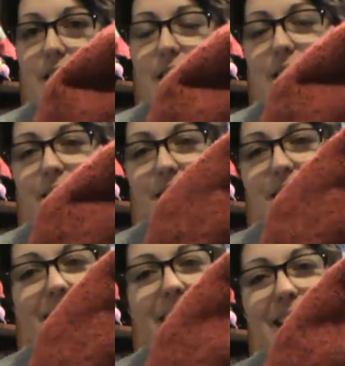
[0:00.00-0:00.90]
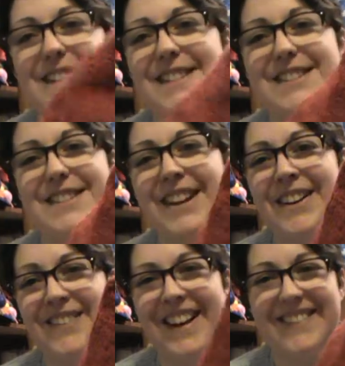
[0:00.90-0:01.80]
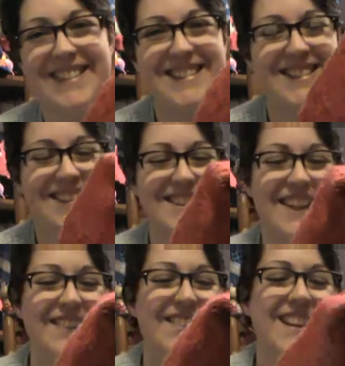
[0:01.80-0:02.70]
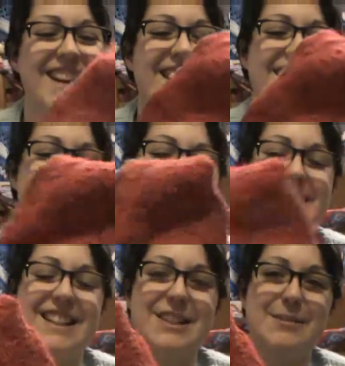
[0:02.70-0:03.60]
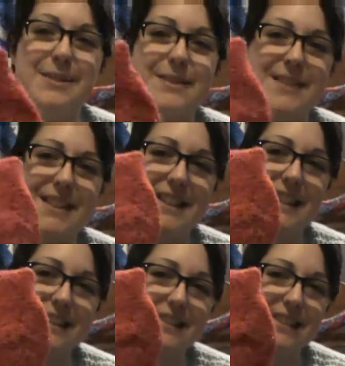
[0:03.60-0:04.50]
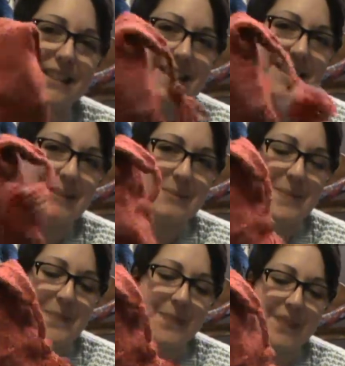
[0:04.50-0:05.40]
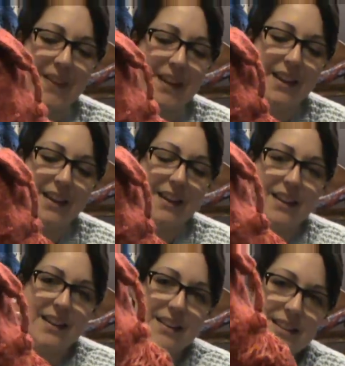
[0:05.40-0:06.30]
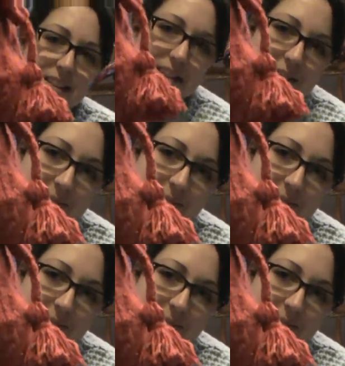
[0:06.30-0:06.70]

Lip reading: and I just love how it turned out. I think it'll be really cute on him. So,